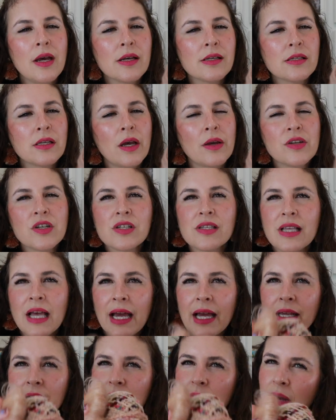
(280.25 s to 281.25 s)
So I just
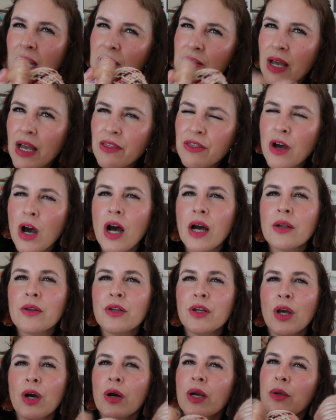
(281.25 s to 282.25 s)
like, I thought,
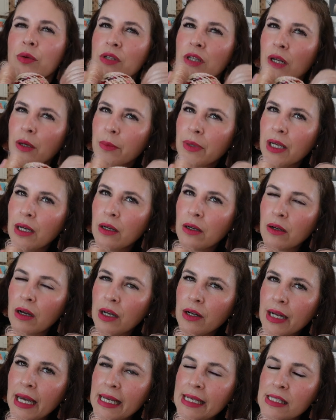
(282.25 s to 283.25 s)
you know, it was gonna be
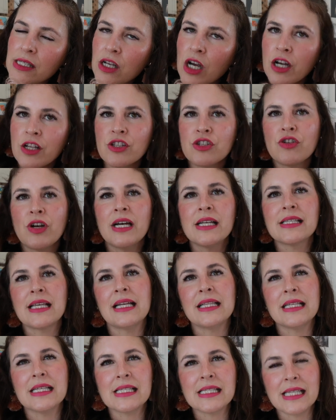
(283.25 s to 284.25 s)
a nice contrast.
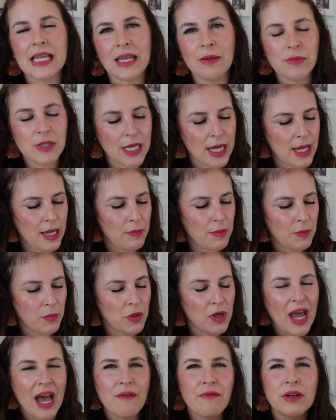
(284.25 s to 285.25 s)
At the same time, I'm
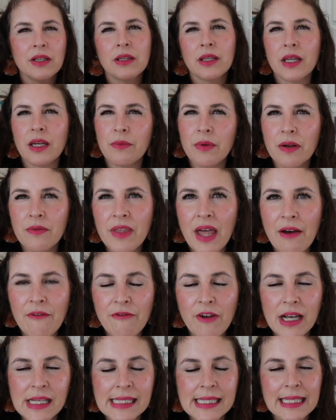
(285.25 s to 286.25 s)
gonna have a little bit of that
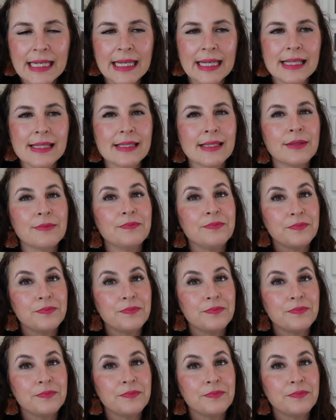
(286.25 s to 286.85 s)
fussiness.